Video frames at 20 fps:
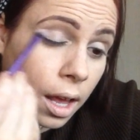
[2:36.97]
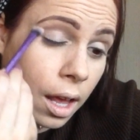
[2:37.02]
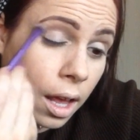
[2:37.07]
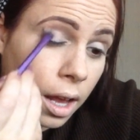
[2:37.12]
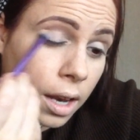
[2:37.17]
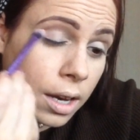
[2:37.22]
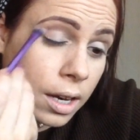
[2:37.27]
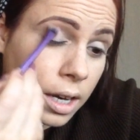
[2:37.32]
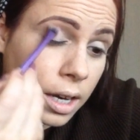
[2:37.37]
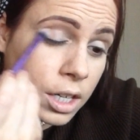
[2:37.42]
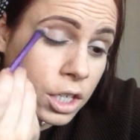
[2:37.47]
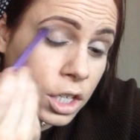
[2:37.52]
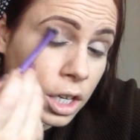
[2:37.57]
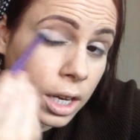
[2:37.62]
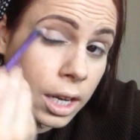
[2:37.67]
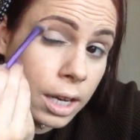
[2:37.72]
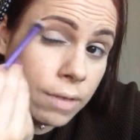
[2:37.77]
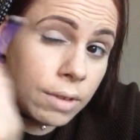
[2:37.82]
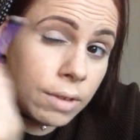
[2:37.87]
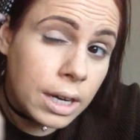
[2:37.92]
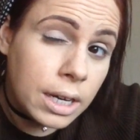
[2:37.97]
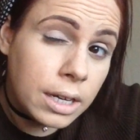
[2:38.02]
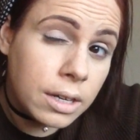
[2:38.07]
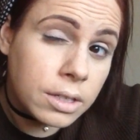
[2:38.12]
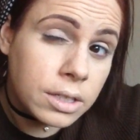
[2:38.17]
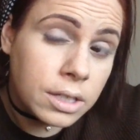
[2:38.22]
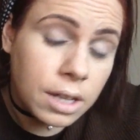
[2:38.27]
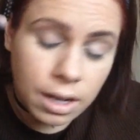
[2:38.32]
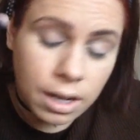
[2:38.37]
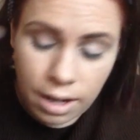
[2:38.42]
And initially it really
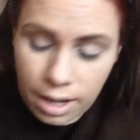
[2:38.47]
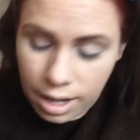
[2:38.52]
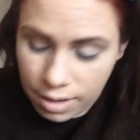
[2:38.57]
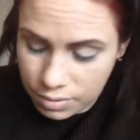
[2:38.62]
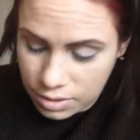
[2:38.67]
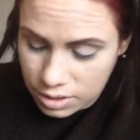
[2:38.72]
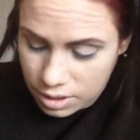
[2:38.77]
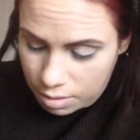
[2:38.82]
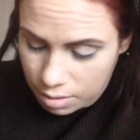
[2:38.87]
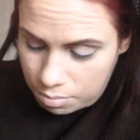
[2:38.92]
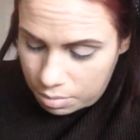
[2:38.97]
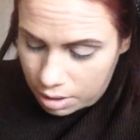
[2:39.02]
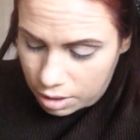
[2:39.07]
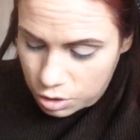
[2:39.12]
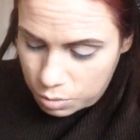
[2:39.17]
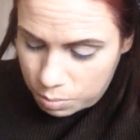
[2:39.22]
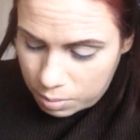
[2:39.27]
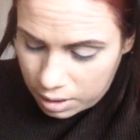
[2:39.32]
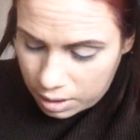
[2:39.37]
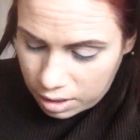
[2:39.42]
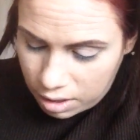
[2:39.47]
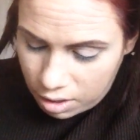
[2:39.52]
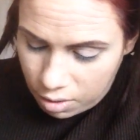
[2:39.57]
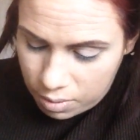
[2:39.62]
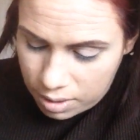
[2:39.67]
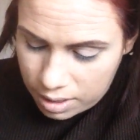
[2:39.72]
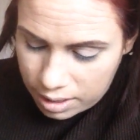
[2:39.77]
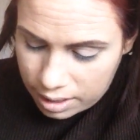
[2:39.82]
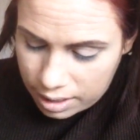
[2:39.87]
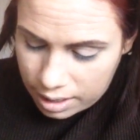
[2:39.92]
looks like I haven't done much, but I go
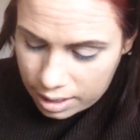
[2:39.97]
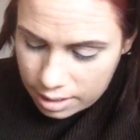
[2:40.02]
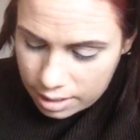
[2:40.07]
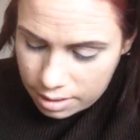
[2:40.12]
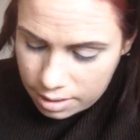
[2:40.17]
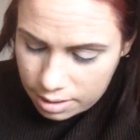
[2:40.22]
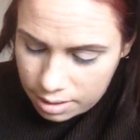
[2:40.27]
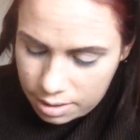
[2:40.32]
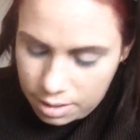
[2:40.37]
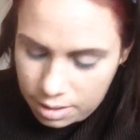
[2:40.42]
in again